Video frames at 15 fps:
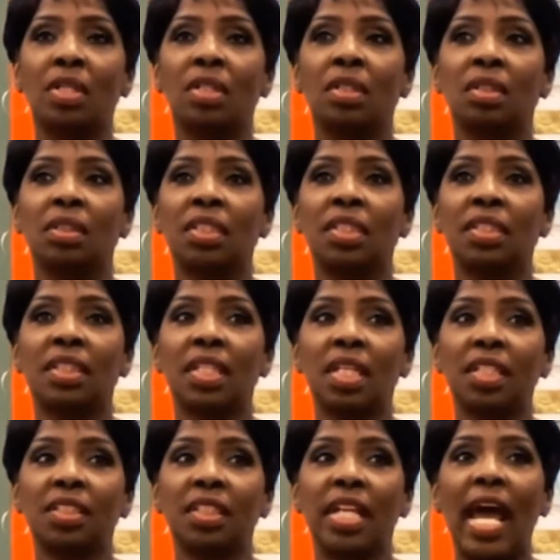the
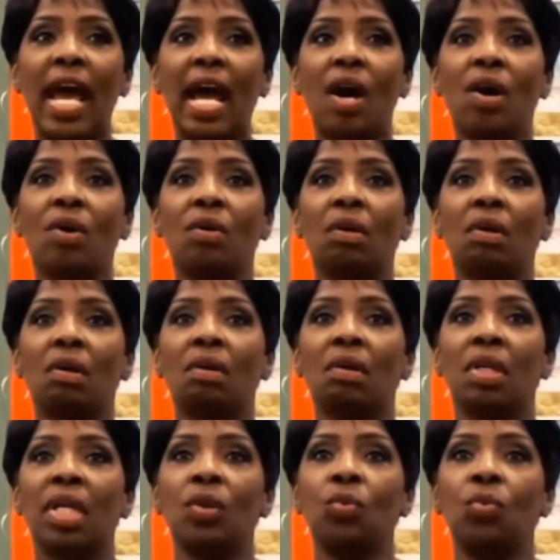discussion how
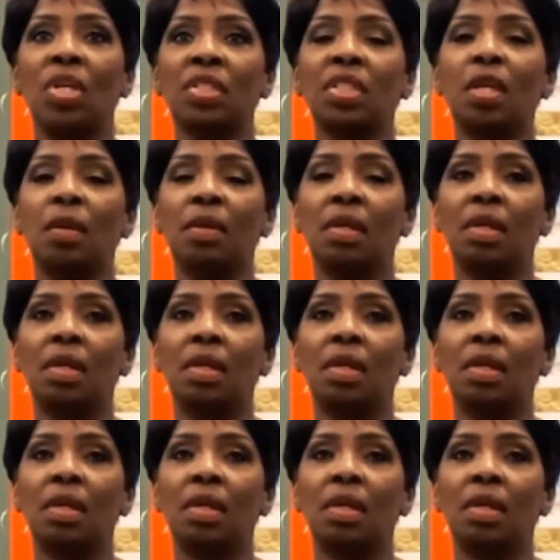it was a